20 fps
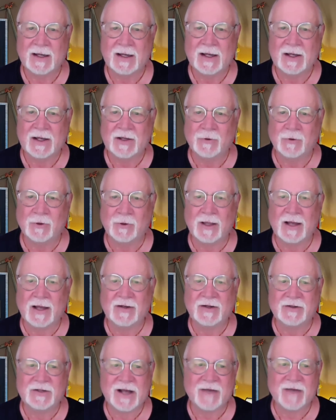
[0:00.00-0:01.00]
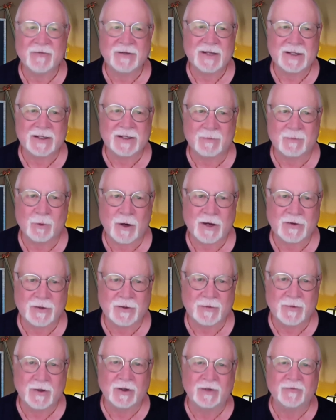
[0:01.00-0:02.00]
You realize that you haven't taken a breath
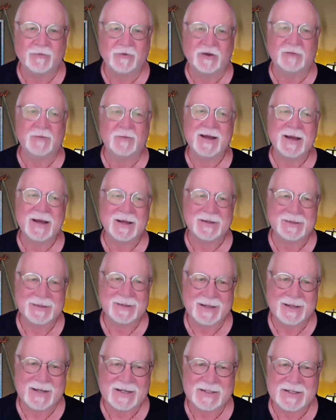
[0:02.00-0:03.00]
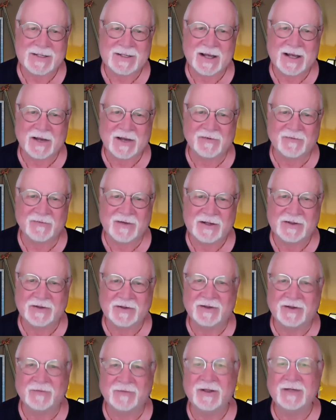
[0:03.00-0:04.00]
in the middle of the span. At 18,000 feet,
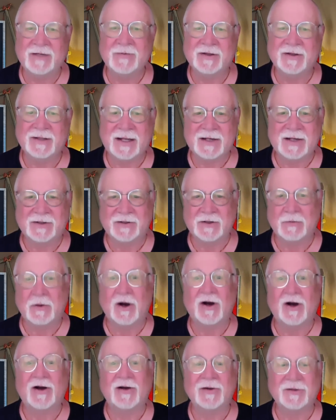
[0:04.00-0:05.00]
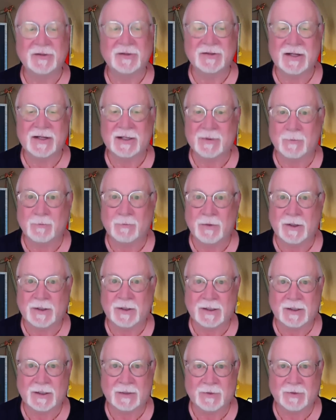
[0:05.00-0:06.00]
this is a big mistake, so you pause and take a
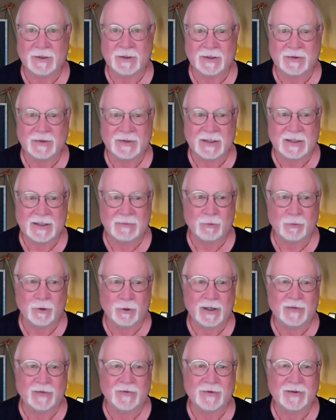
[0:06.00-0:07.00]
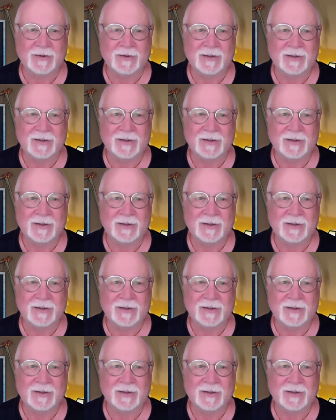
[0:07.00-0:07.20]
big, big, deep breath.